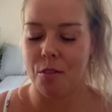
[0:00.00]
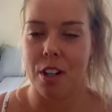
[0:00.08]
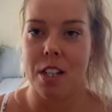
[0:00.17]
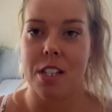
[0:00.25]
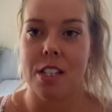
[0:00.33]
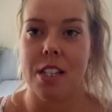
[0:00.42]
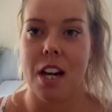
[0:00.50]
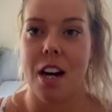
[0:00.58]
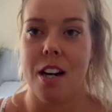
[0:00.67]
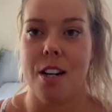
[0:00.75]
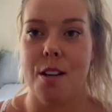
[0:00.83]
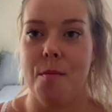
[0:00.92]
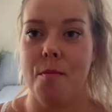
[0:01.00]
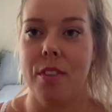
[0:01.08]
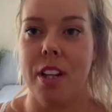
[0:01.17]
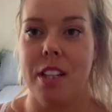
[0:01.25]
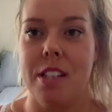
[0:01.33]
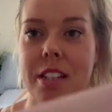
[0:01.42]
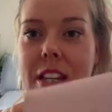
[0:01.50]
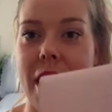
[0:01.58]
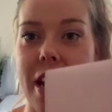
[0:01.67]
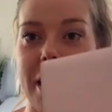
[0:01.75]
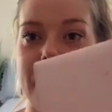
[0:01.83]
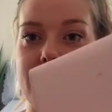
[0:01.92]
was this Kate